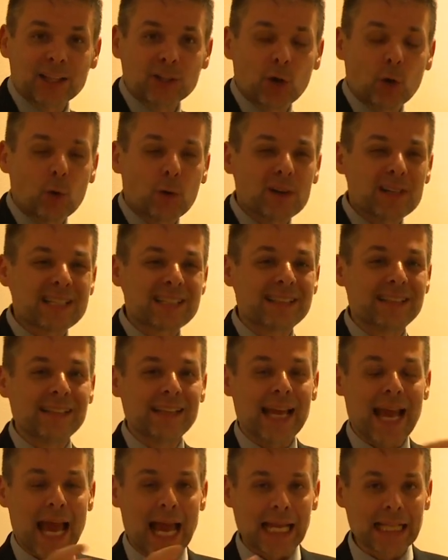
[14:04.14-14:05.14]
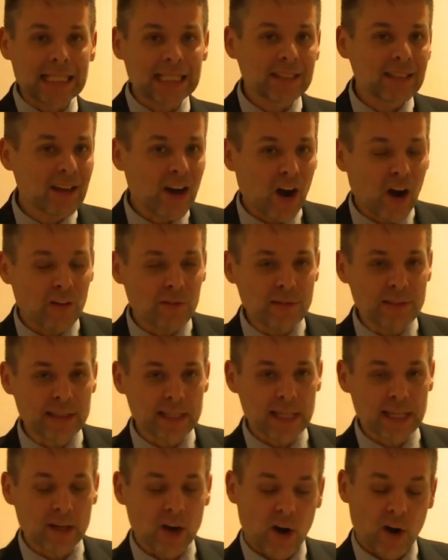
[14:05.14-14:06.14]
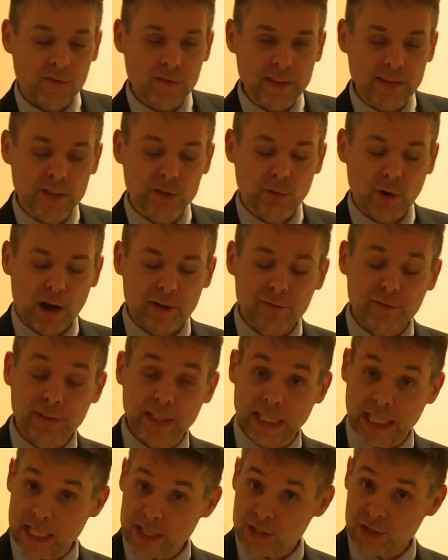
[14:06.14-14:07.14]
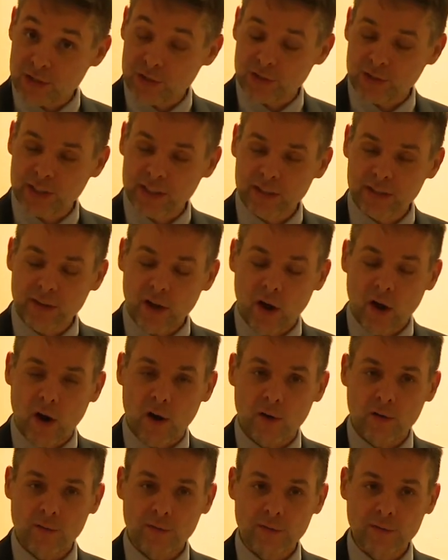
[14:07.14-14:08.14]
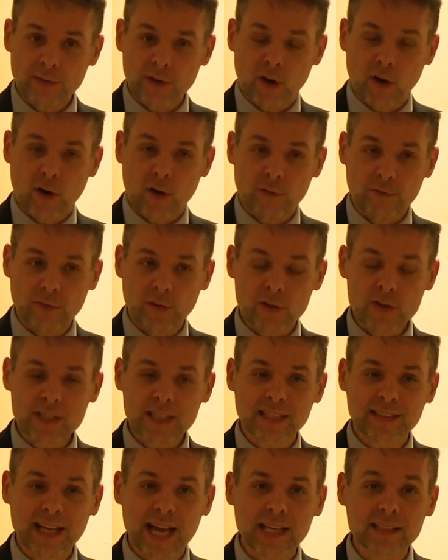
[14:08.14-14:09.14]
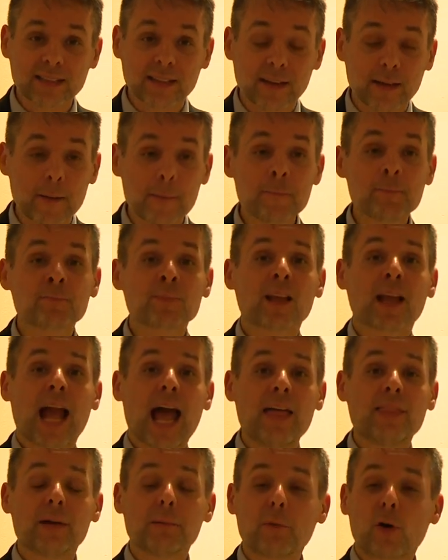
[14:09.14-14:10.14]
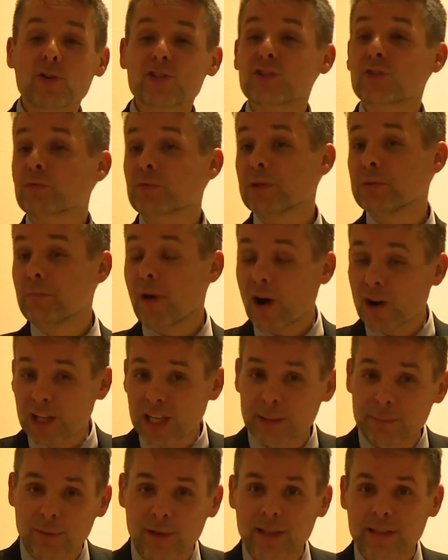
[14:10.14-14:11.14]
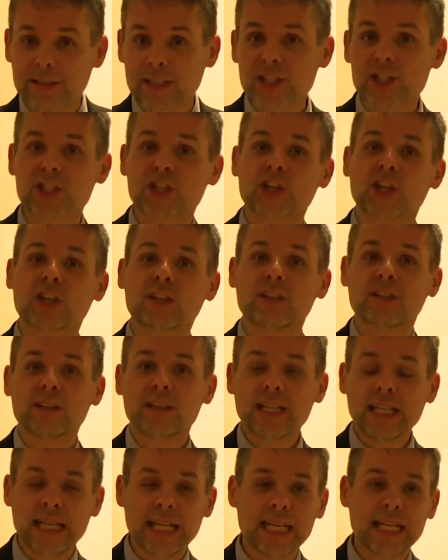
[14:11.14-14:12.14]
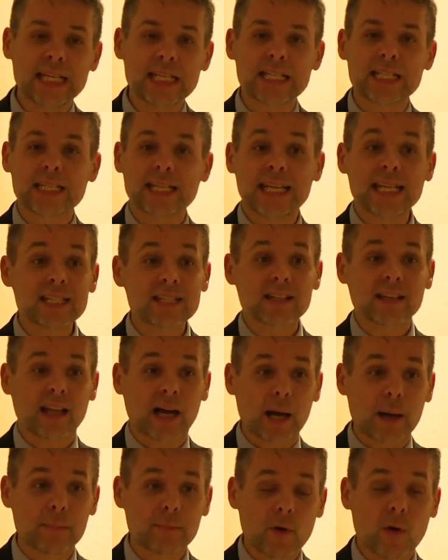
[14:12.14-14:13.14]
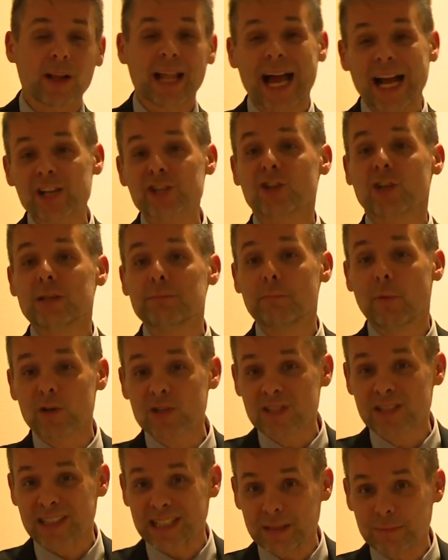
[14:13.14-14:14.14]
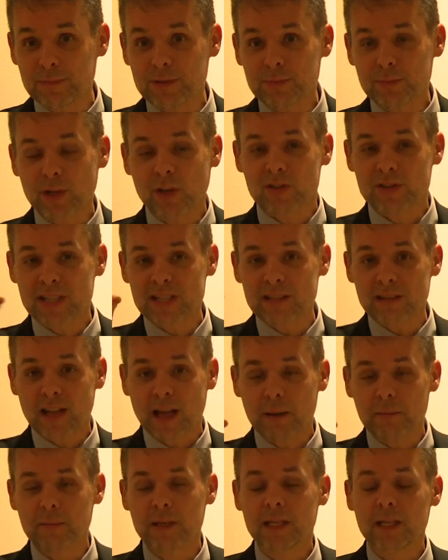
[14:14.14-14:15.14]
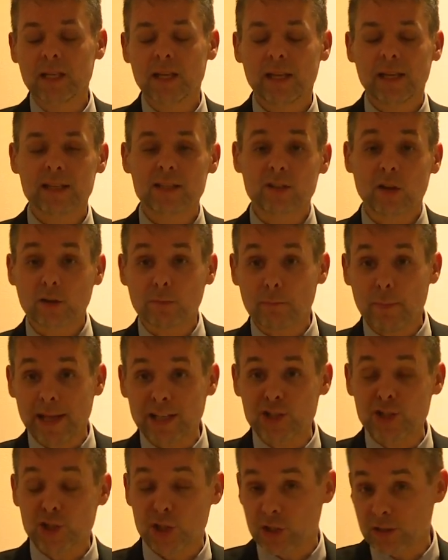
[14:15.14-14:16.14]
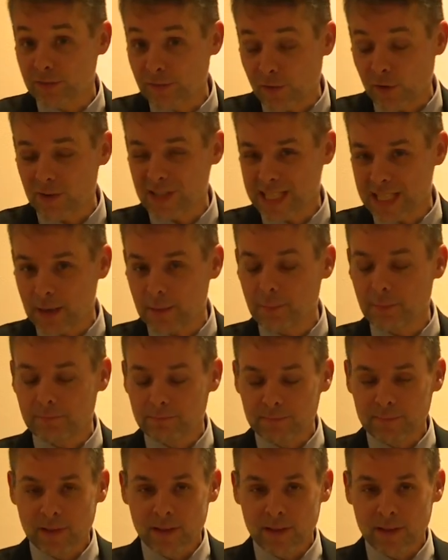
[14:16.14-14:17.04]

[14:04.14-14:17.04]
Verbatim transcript: towards the end of the, of the drafting history of, of Nostra Aetate, and the most remarkable addition is Islam, well, actually Muslims, because Islam is not mentioned for some